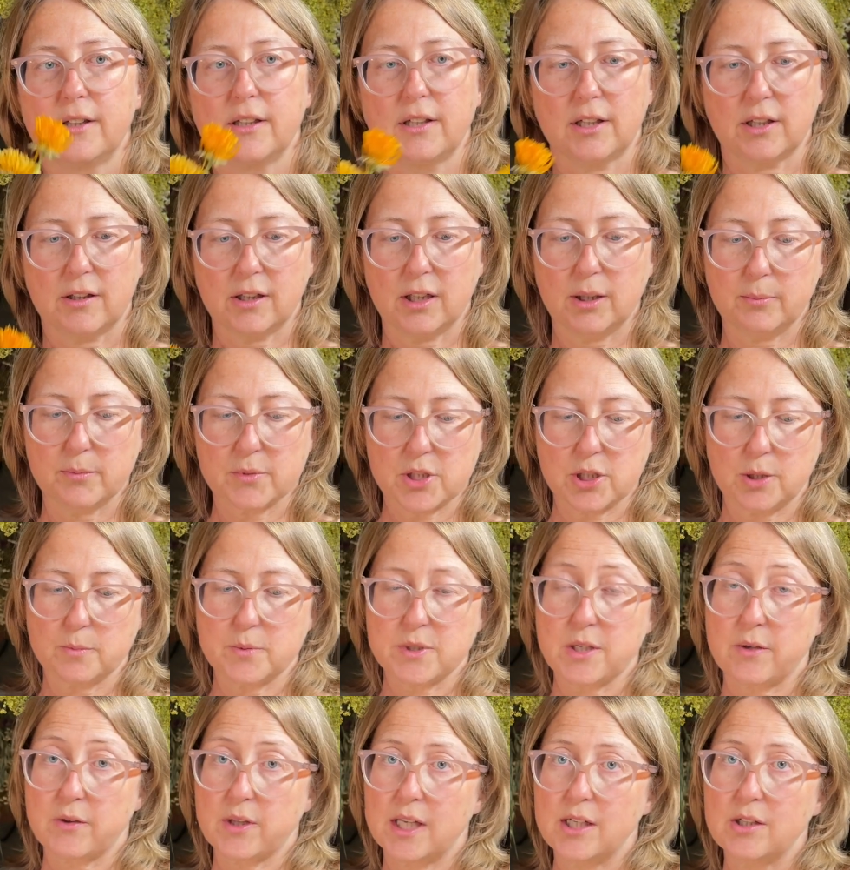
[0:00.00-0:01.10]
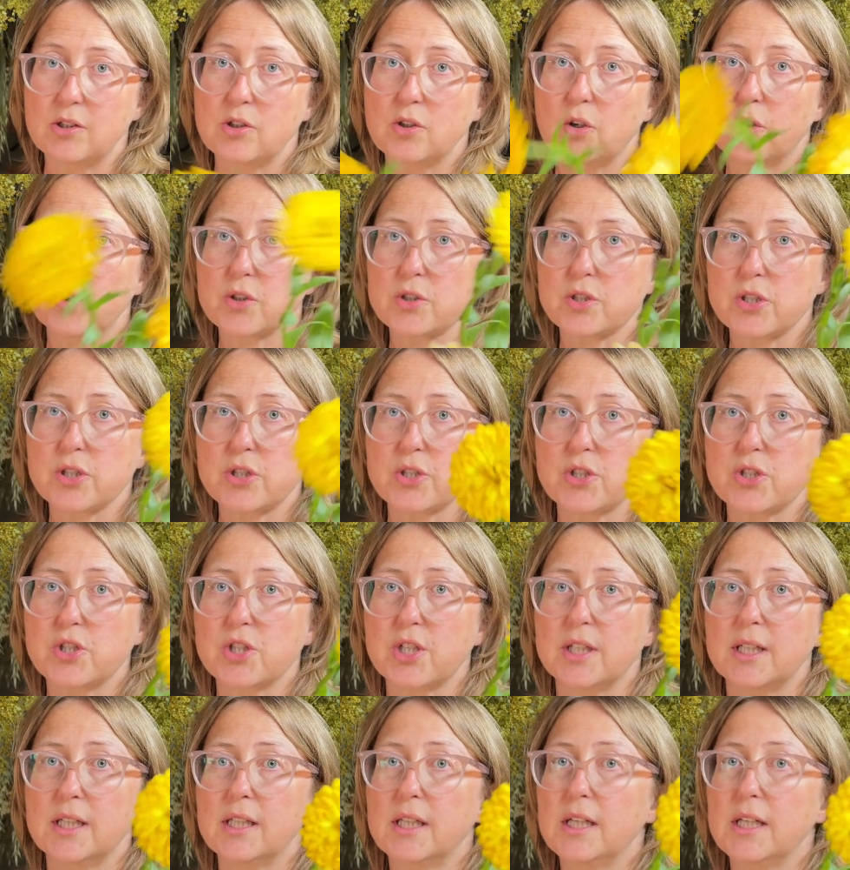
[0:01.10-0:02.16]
clumped up, so they're not such a